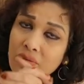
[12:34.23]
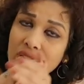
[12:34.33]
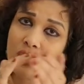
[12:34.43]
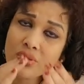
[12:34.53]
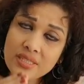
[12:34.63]

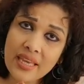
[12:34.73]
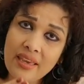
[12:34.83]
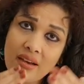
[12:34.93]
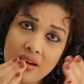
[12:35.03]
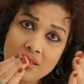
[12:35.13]
When you
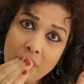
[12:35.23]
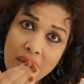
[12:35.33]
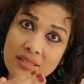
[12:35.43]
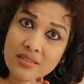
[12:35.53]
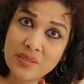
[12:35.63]
say the
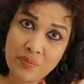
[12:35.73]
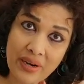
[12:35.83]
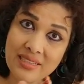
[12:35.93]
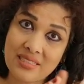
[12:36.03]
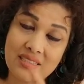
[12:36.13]
mother's
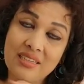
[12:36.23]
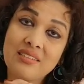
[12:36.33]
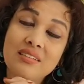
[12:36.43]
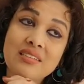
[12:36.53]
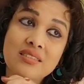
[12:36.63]
breast,
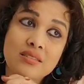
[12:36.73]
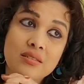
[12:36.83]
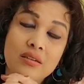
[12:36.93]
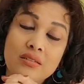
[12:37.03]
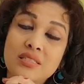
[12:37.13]
it
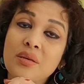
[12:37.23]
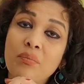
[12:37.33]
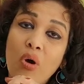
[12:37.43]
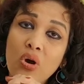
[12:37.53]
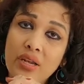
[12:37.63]
is
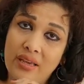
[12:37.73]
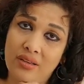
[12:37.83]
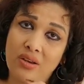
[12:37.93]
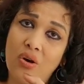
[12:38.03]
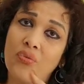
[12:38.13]

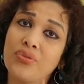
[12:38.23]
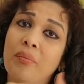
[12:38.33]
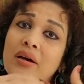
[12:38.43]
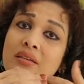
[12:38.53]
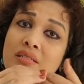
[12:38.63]
symbolic of
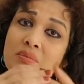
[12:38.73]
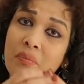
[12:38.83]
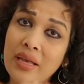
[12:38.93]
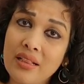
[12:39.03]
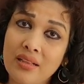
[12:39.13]
the mother's
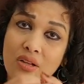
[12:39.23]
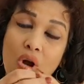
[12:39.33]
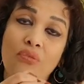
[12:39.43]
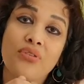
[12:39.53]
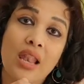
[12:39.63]

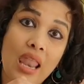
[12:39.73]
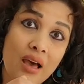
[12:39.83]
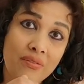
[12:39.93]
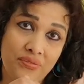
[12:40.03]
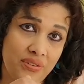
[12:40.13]
milk, of
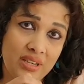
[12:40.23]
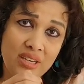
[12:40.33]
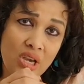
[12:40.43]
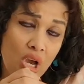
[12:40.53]
love,